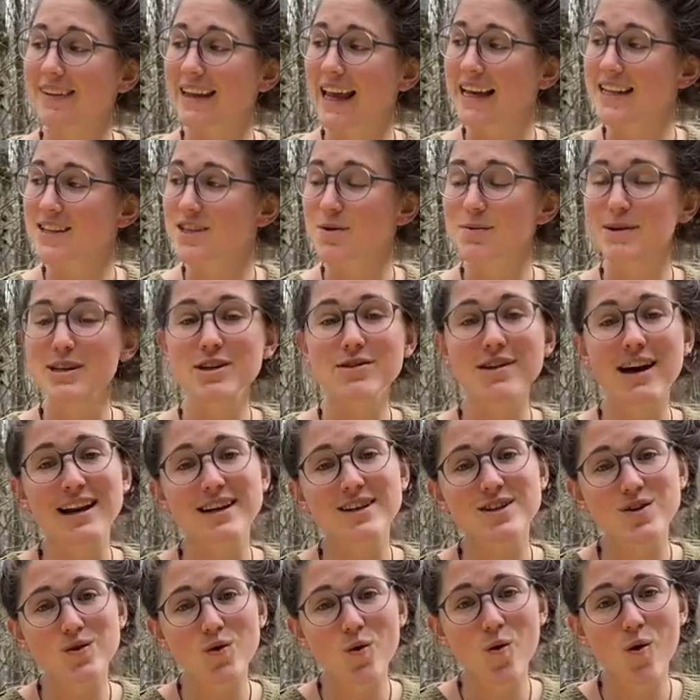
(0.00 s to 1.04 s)
And so we do that
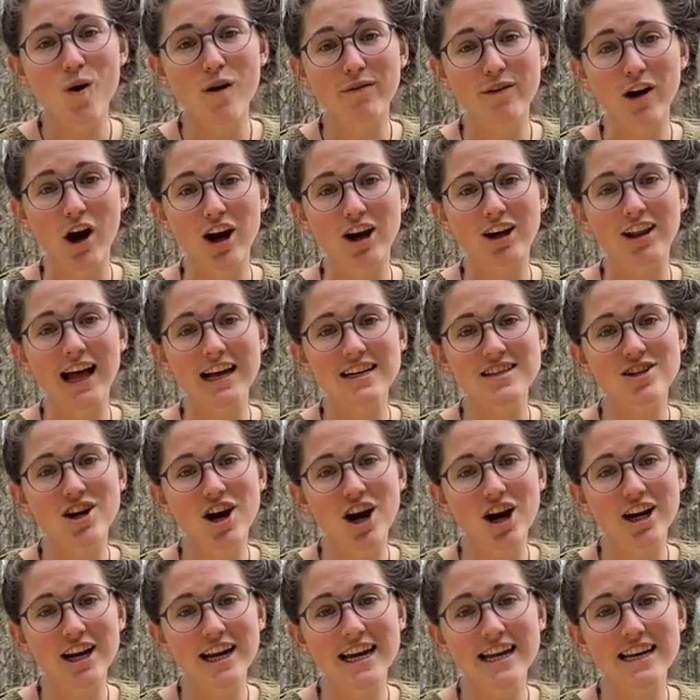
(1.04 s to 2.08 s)
at school for our class
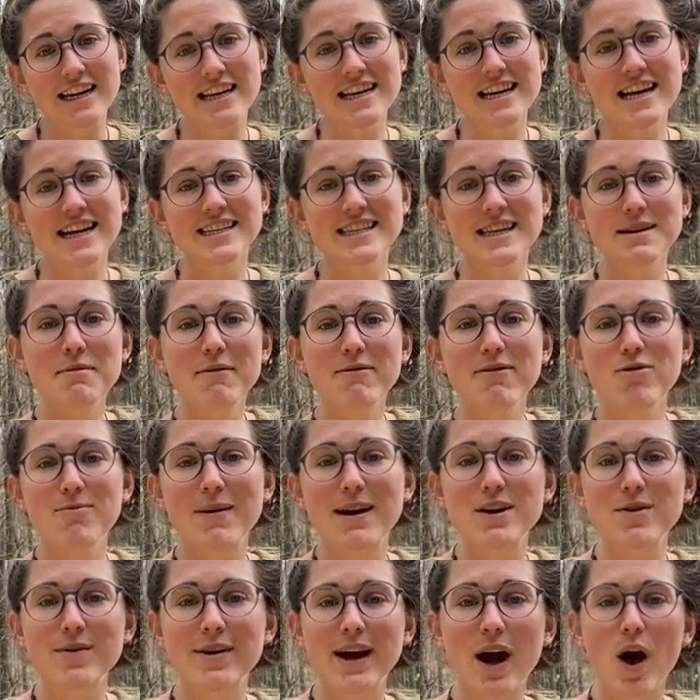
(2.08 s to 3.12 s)
garden. Some of you
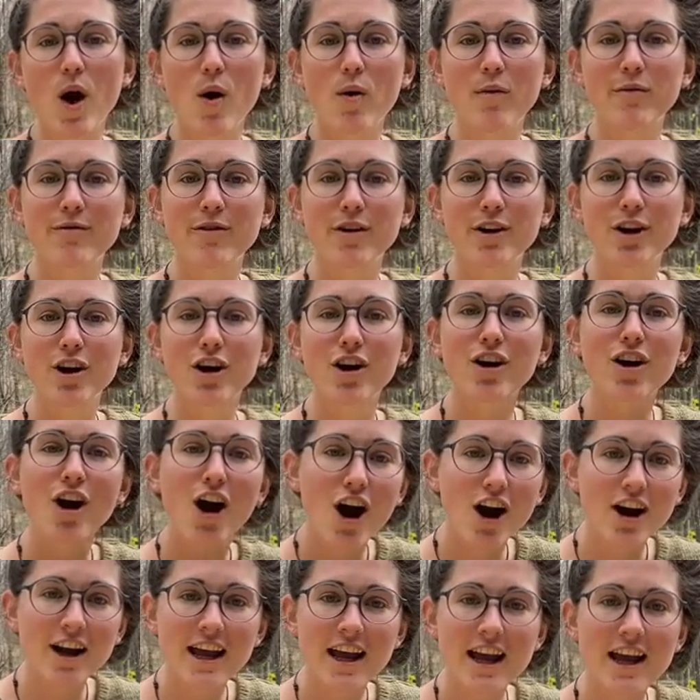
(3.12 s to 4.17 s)
may do it at home for your
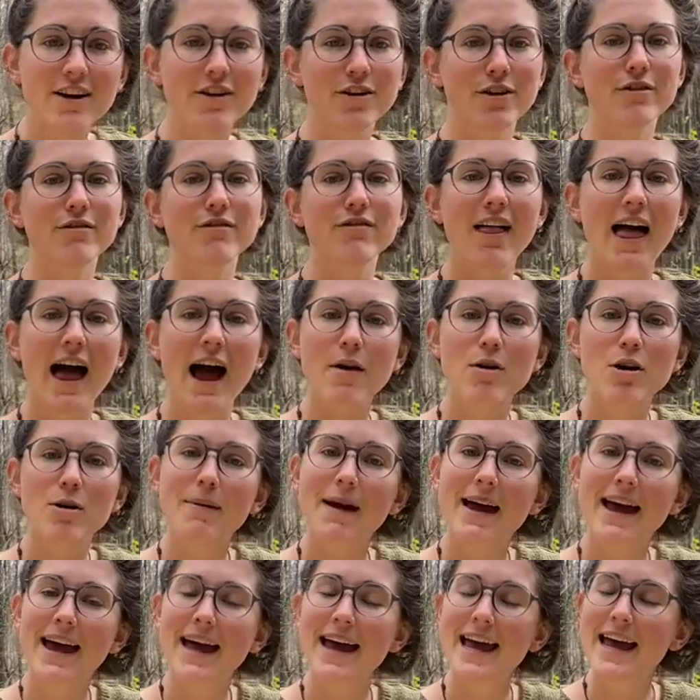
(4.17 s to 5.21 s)
garden, your flower
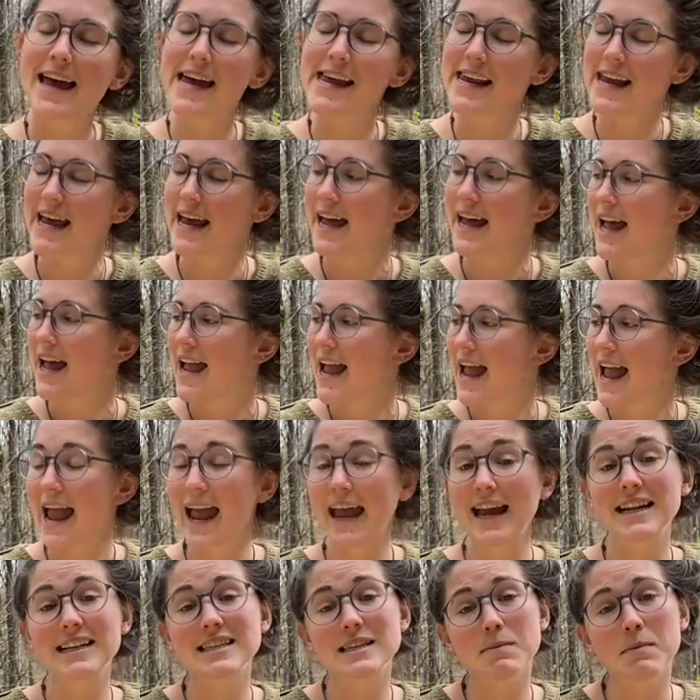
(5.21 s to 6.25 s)
bed,
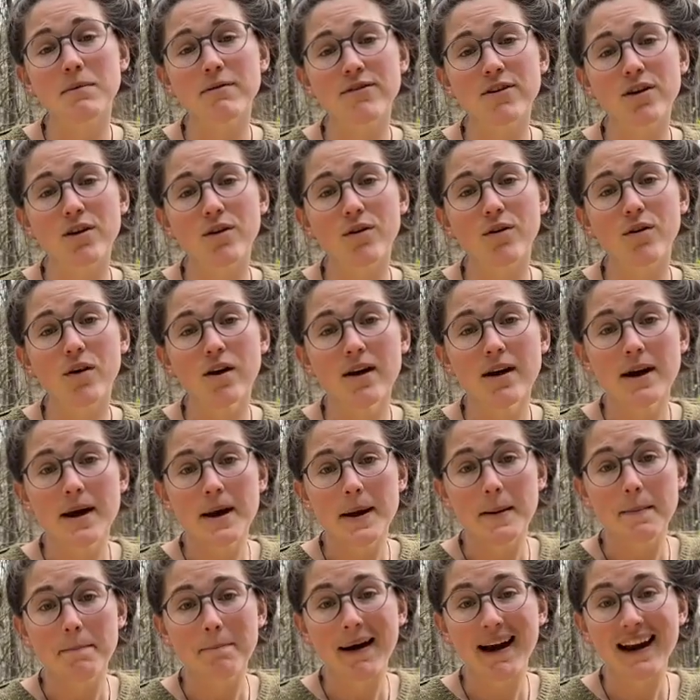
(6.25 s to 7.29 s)
and some of you
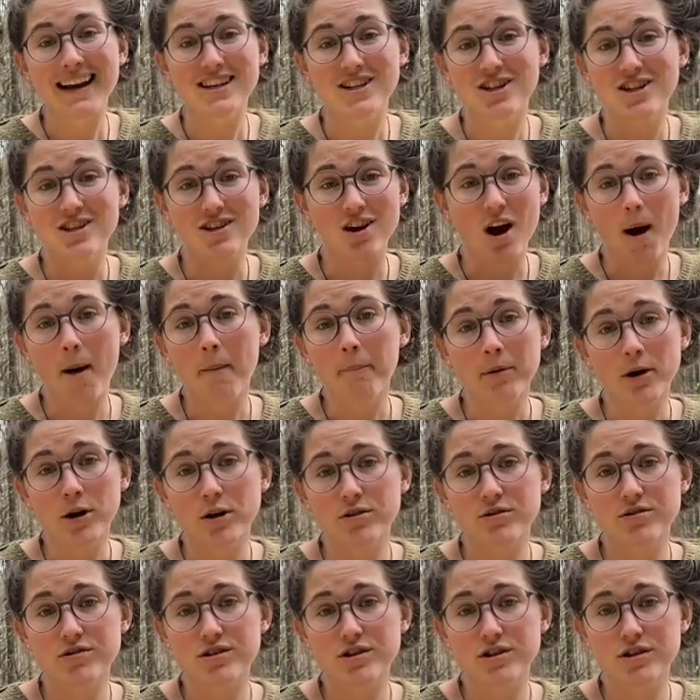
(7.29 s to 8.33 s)
might just
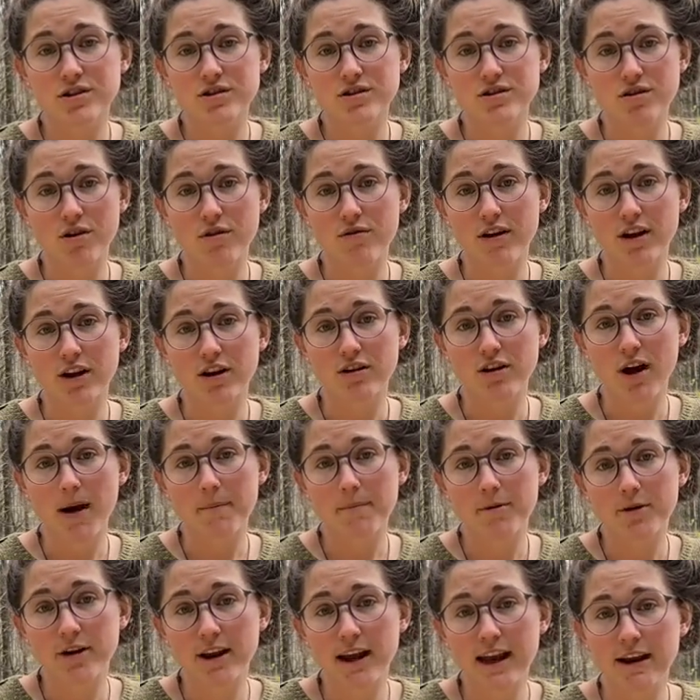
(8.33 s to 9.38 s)
compost so that you're not
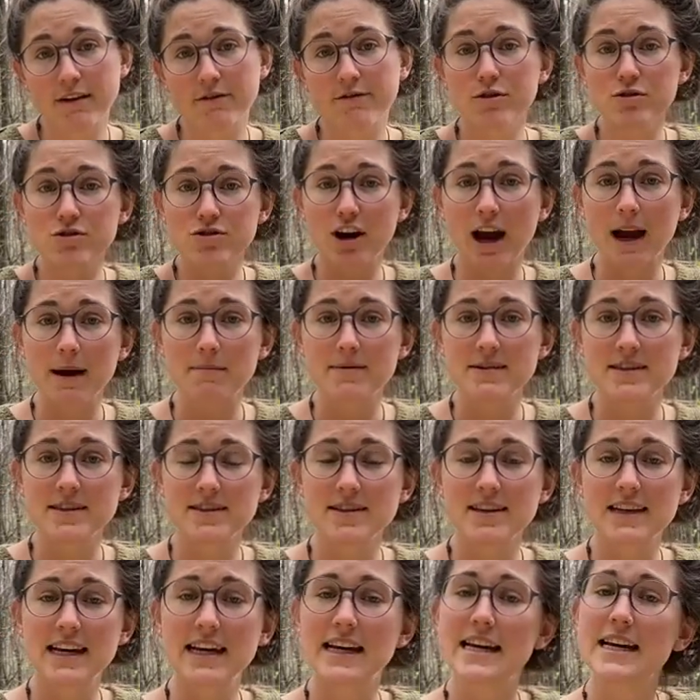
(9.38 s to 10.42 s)
putting food scraps
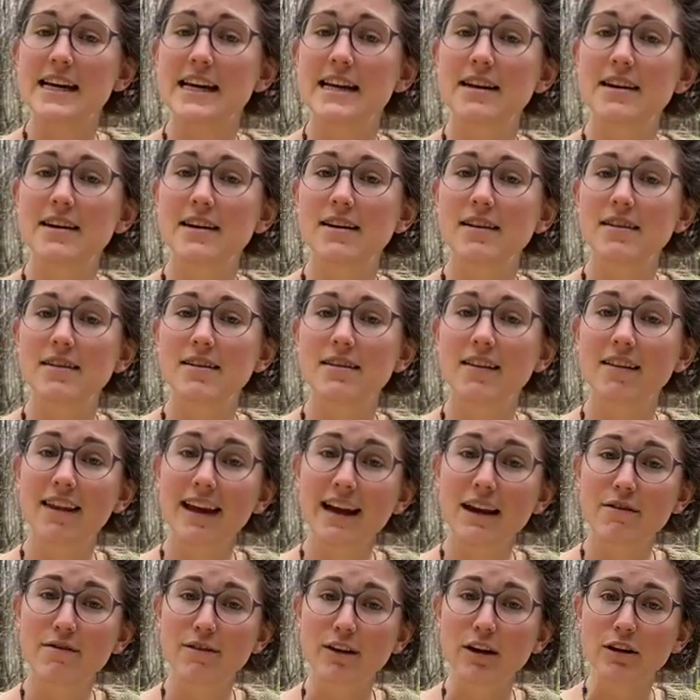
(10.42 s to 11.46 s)
in the
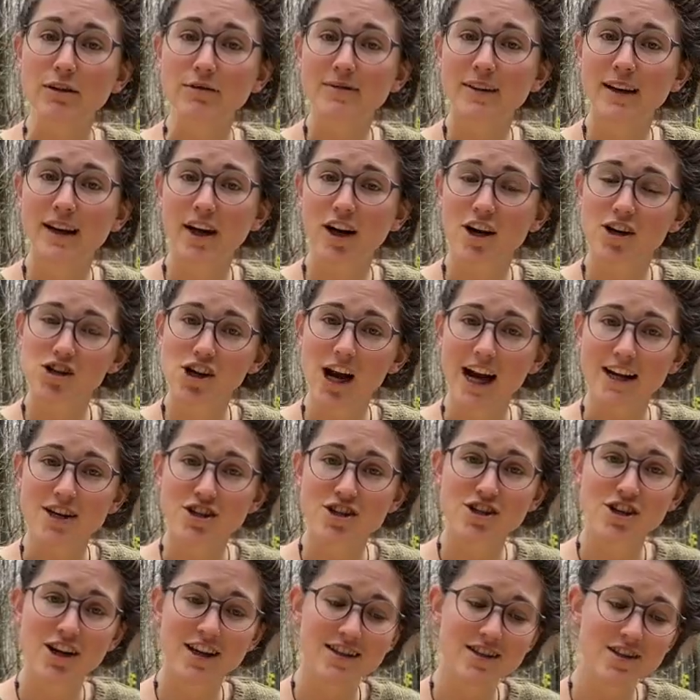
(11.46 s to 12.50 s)
landfill, in our
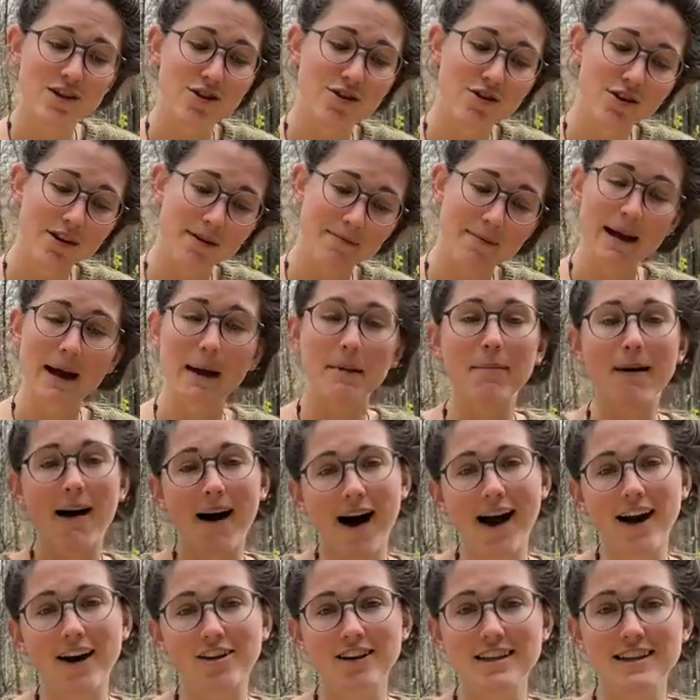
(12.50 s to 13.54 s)
trash. And so you can make a
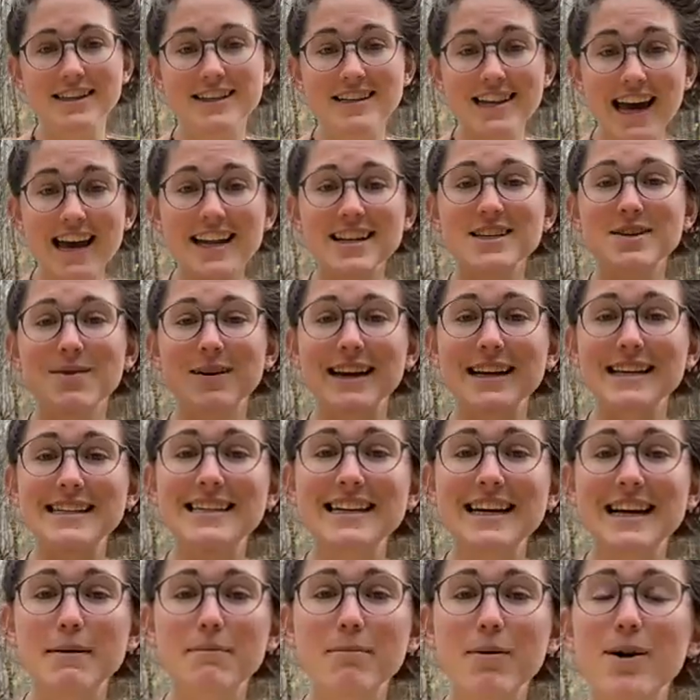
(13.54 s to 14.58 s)
pile instead so it can
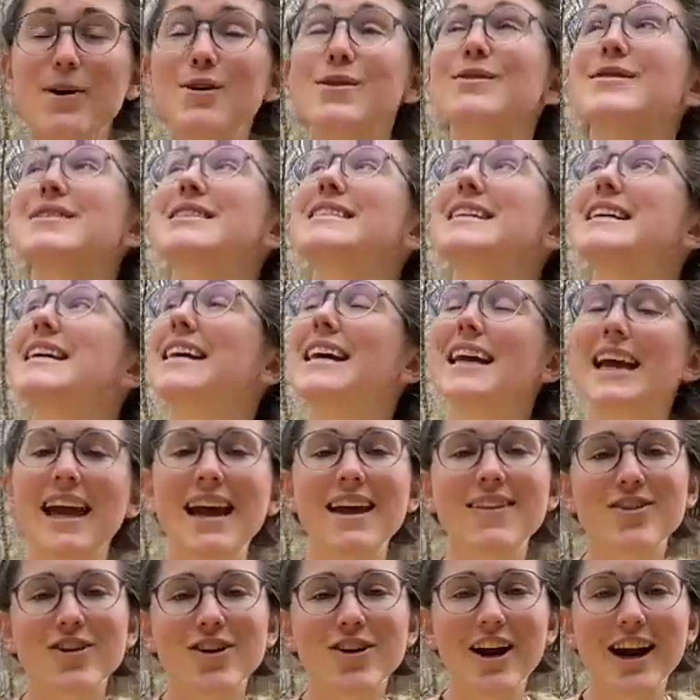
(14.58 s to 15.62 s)
decompose
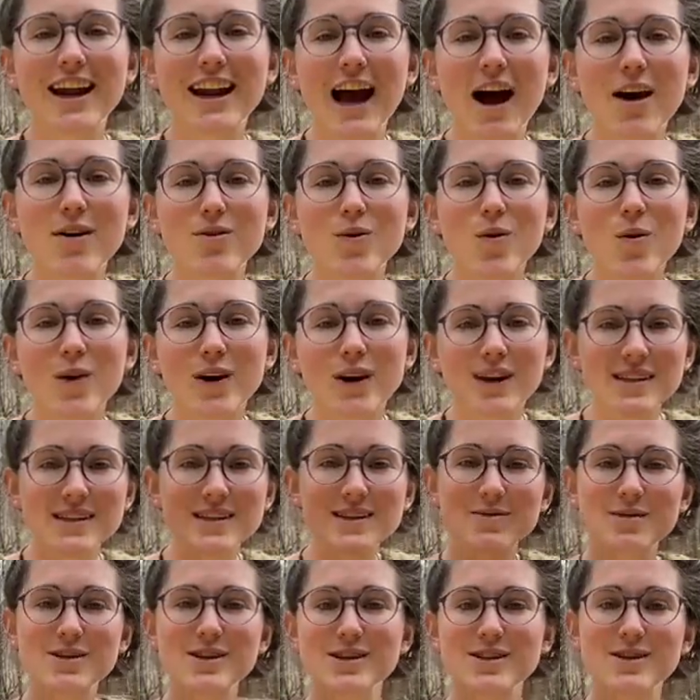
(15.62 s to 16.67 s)
in the great outdoors,
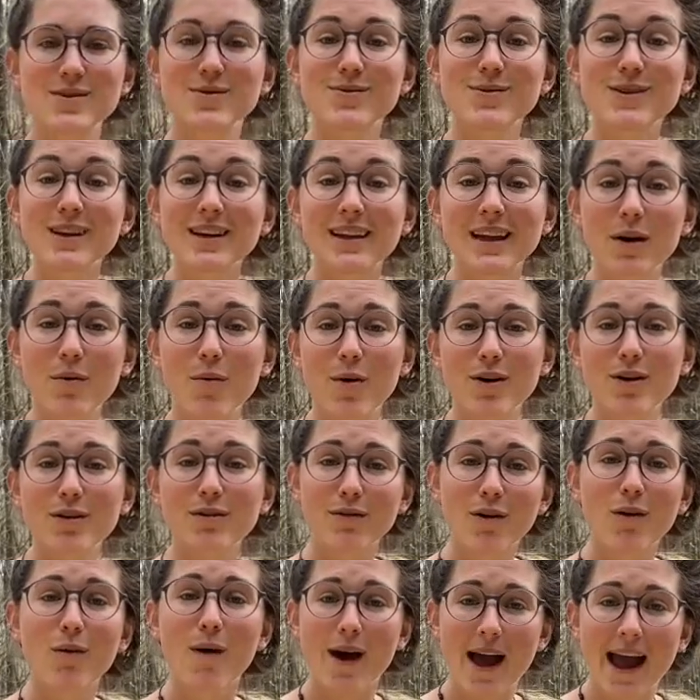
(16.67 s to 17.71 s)
which is a really
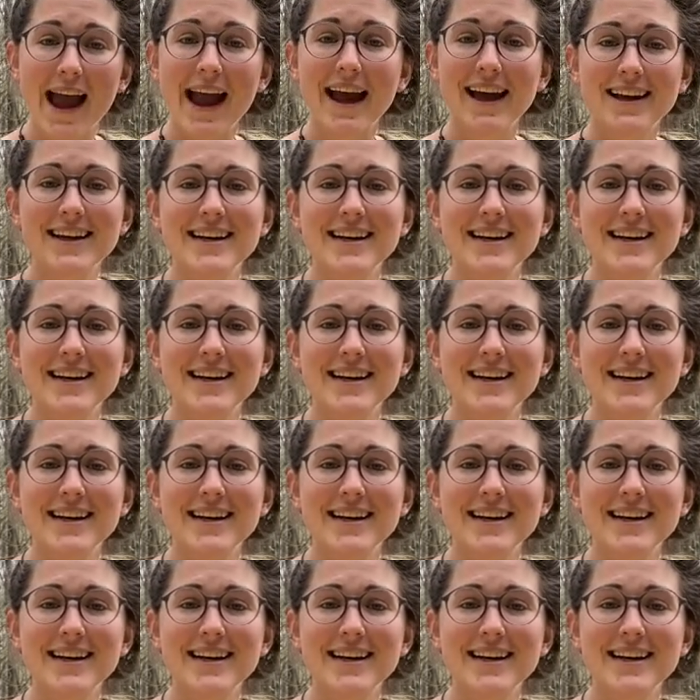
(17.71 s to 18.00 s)
wonderful way